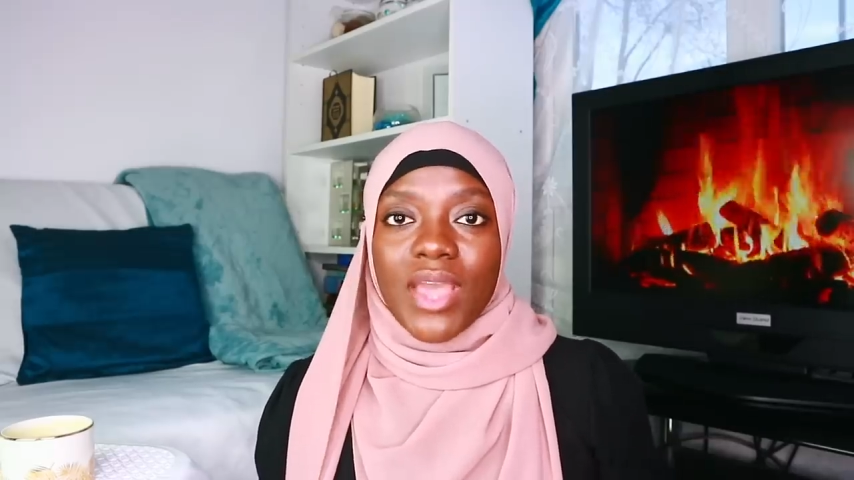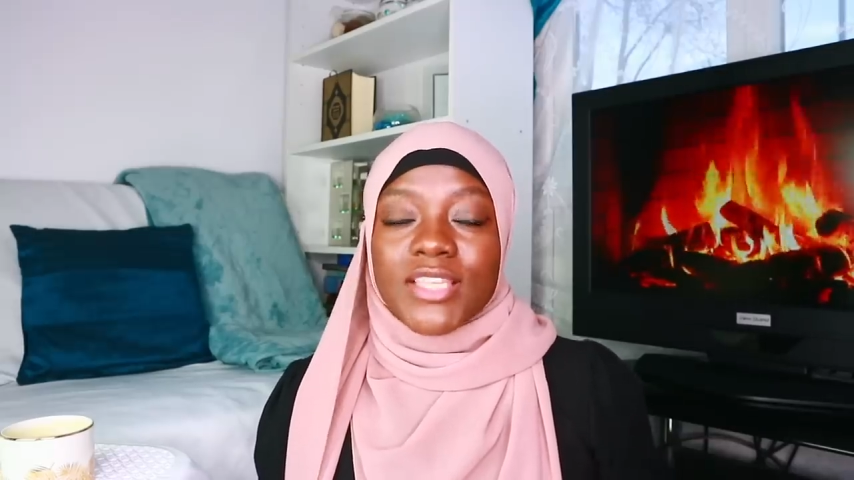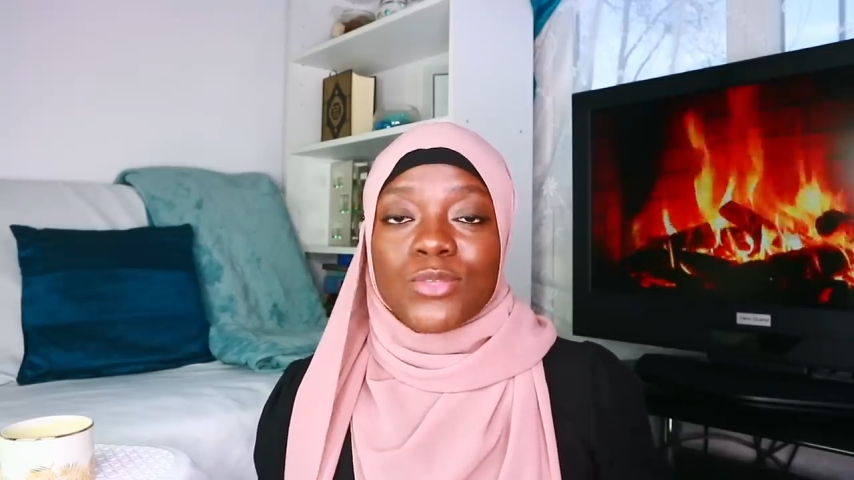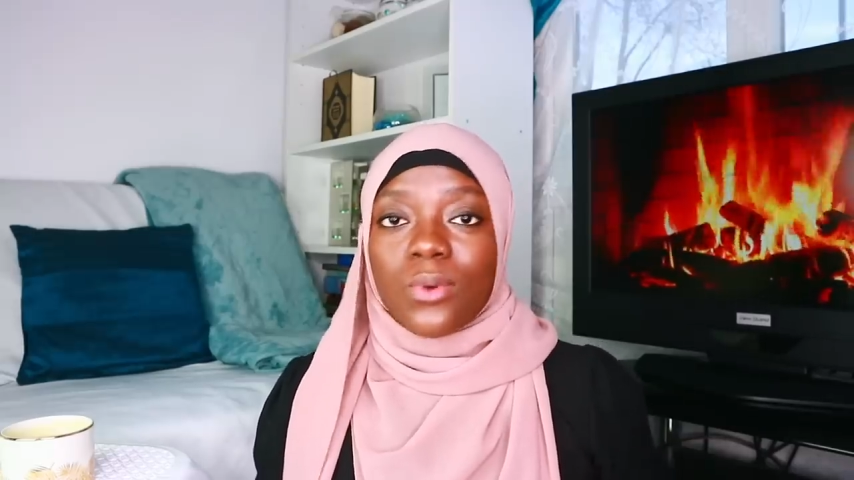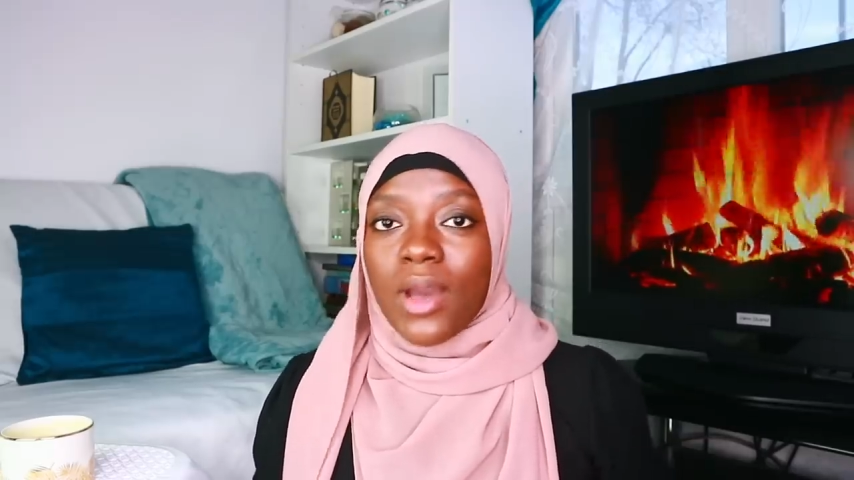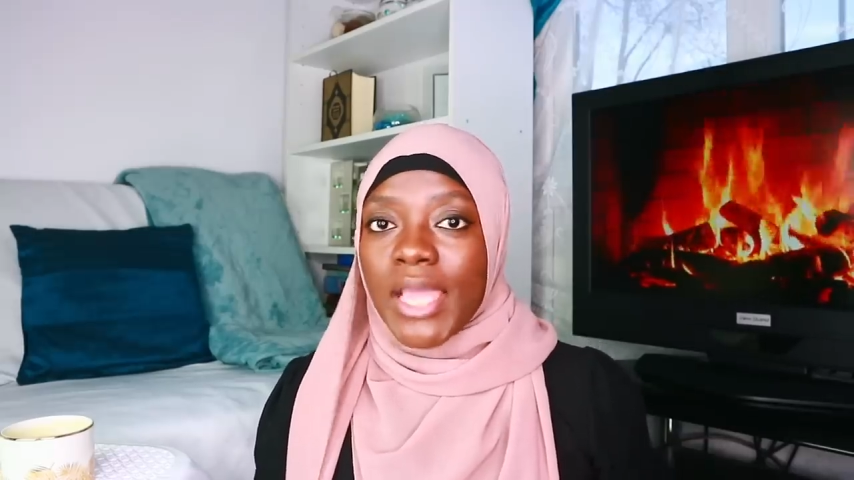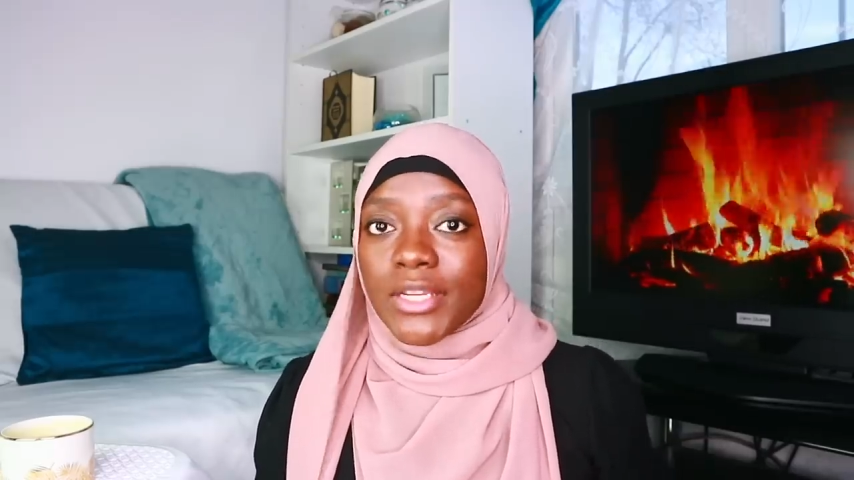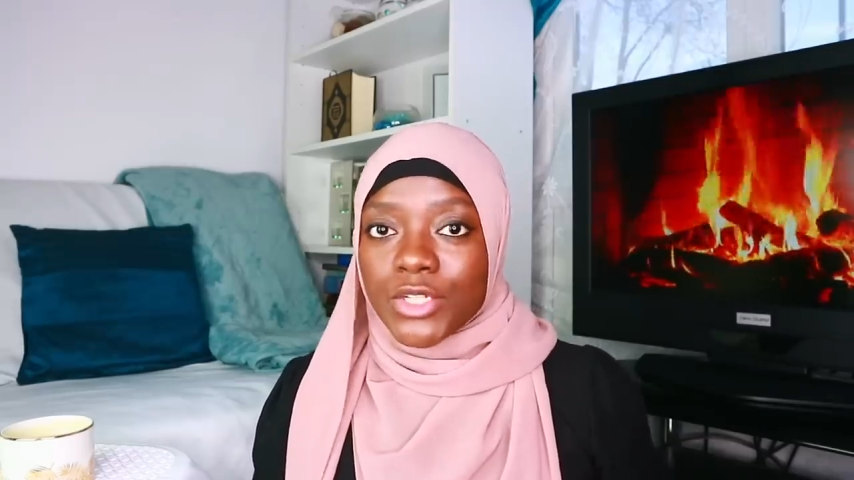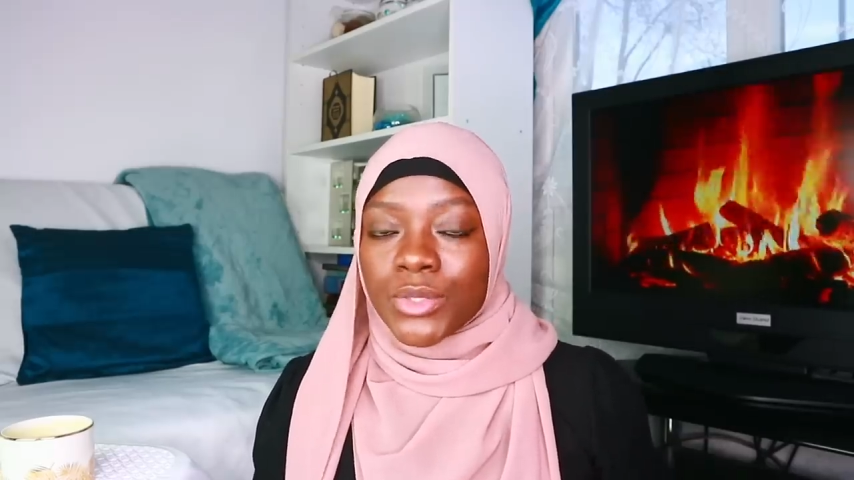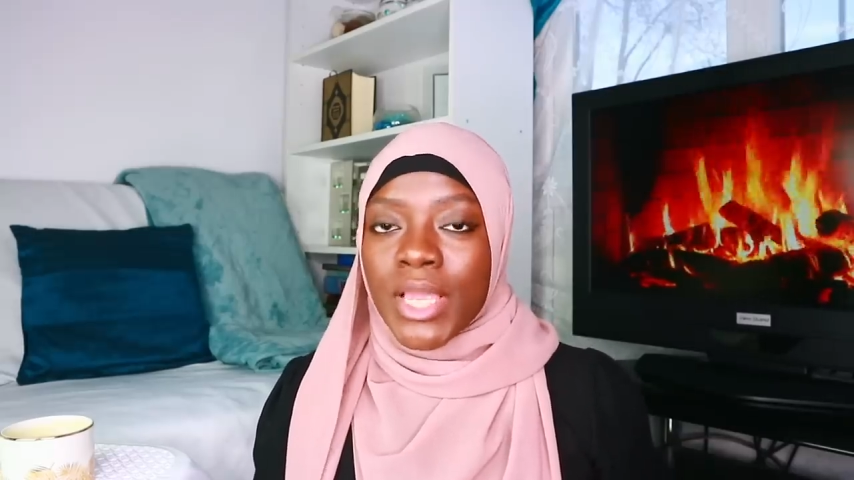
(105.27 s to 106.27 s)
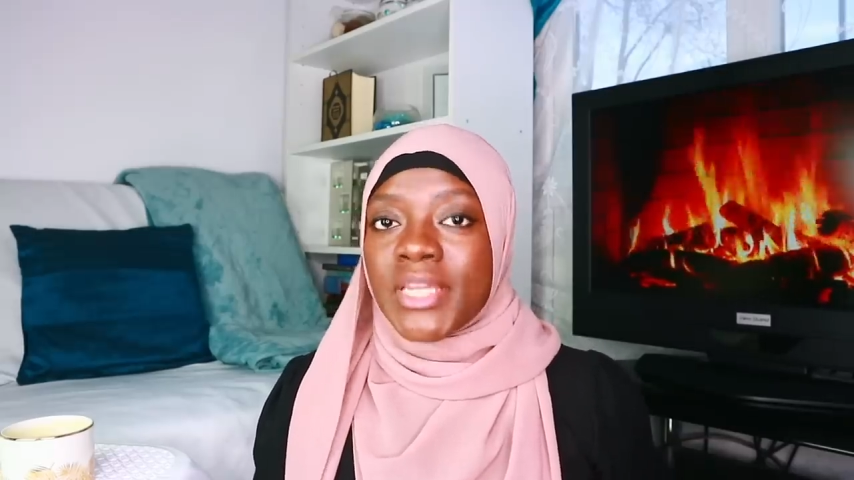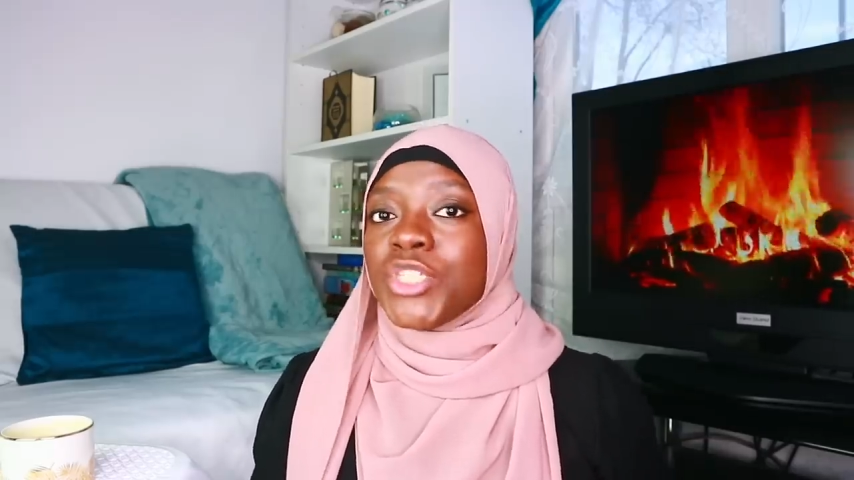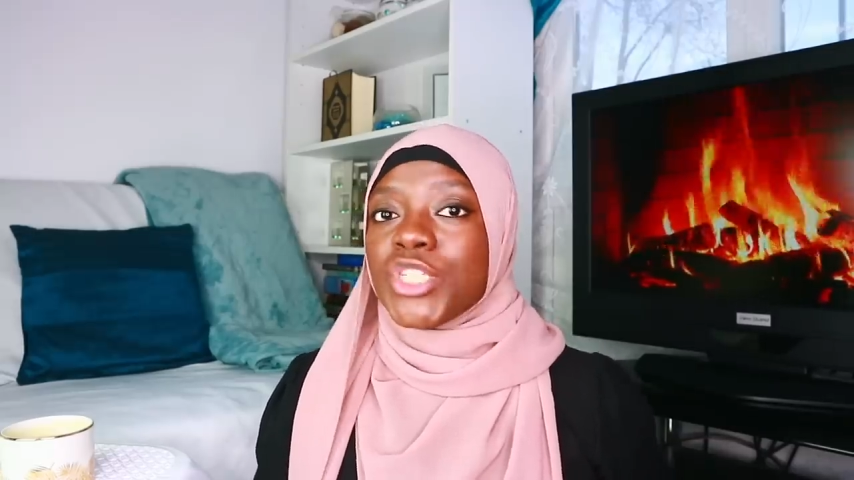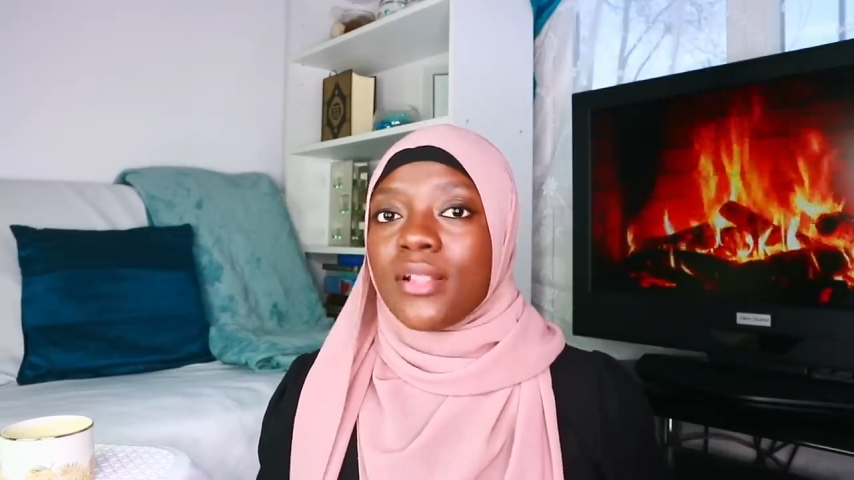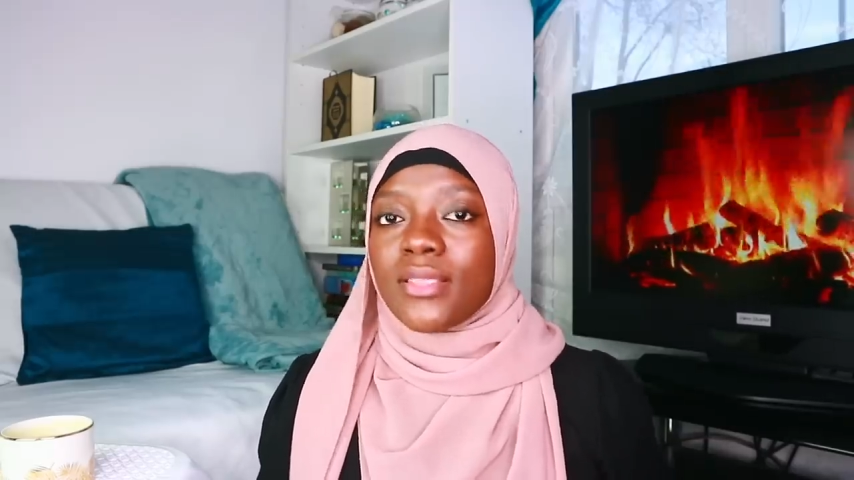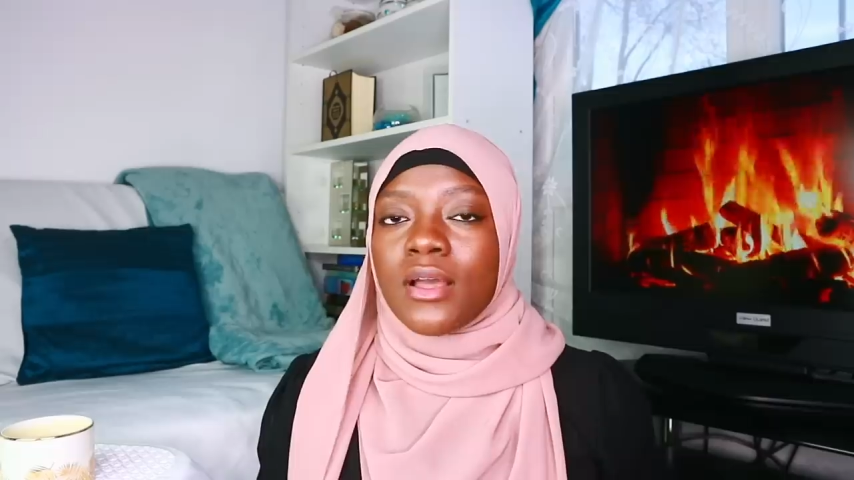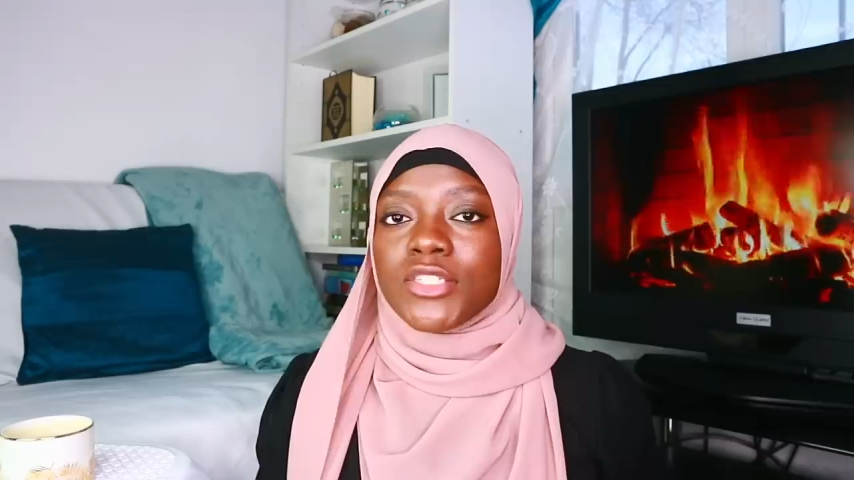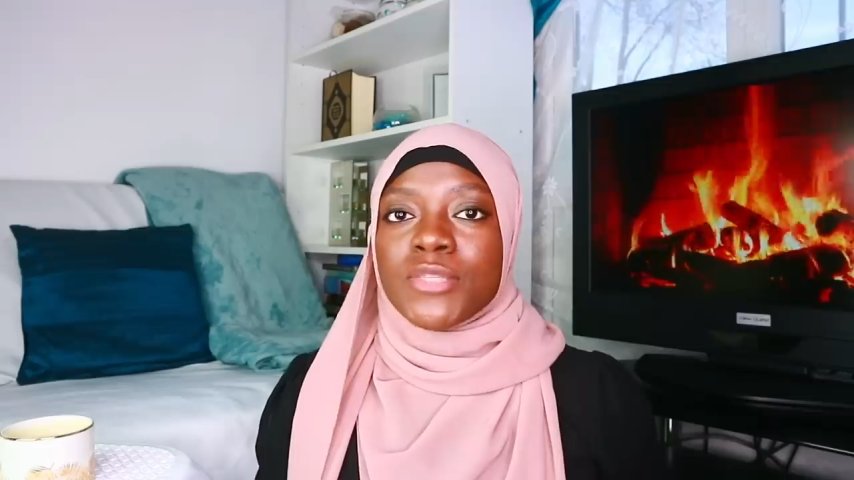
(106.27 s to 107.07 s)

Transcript: guys what i do and inshallah